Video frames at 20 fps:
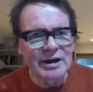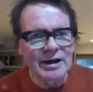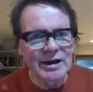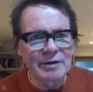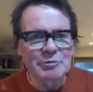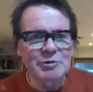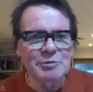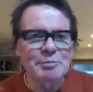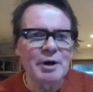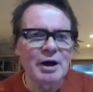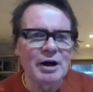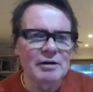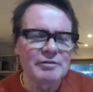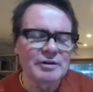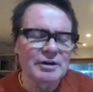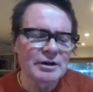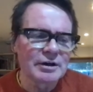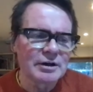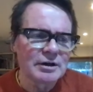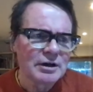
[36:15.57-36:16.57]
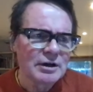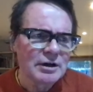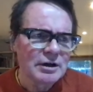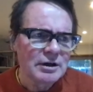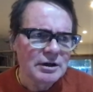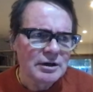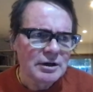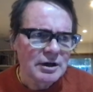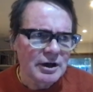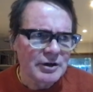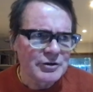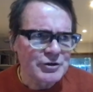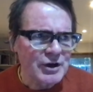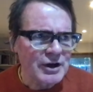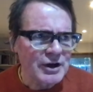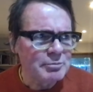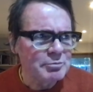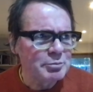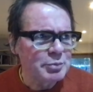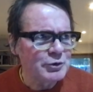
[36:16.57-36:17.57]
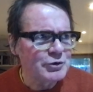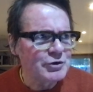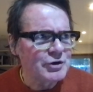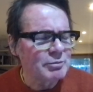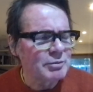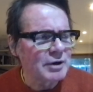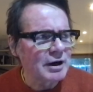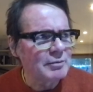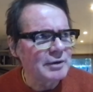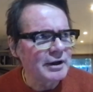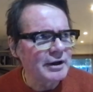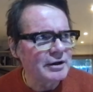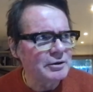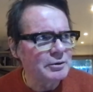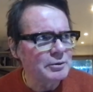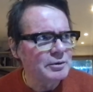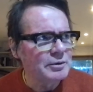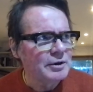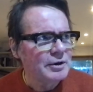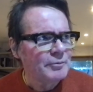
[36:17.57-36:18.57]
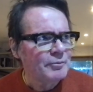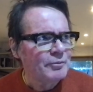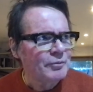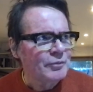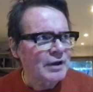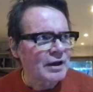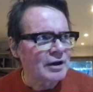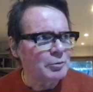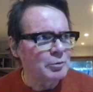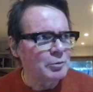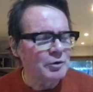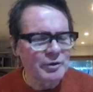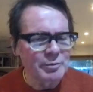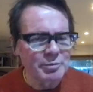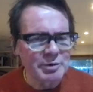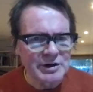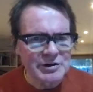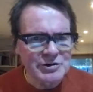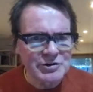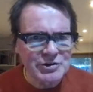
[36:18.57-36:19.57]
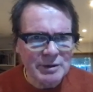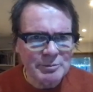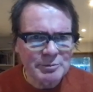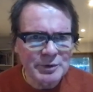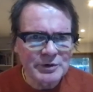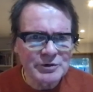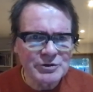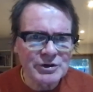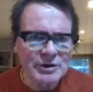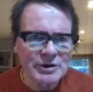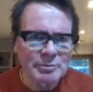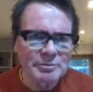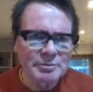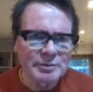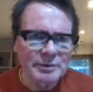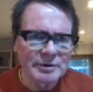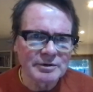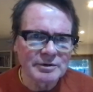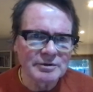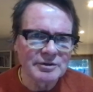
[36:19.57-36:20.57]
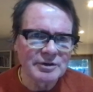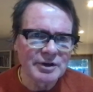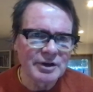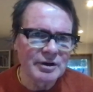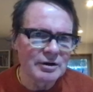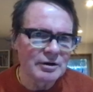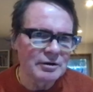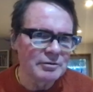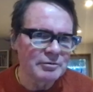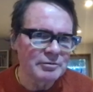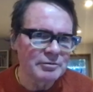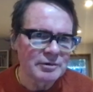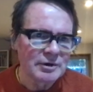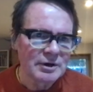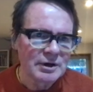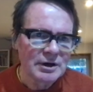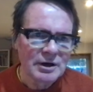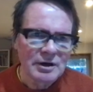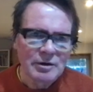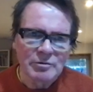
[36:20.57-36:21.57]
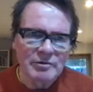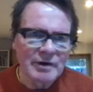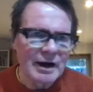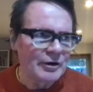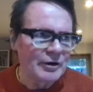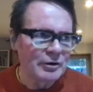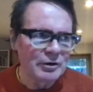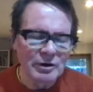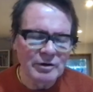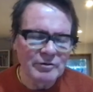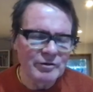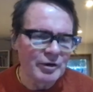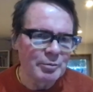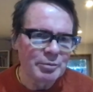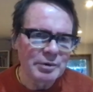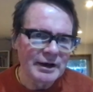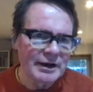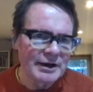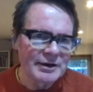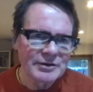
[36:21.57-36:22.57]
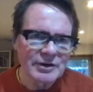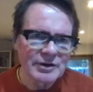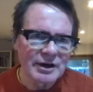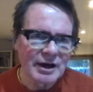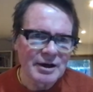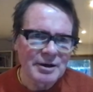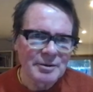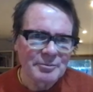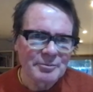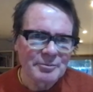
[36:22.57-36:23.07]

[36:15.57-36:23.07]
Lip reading: And I was part of a team, Pudsey and Bramley, who kind of won the British Championship and ran all over the place. Yeah.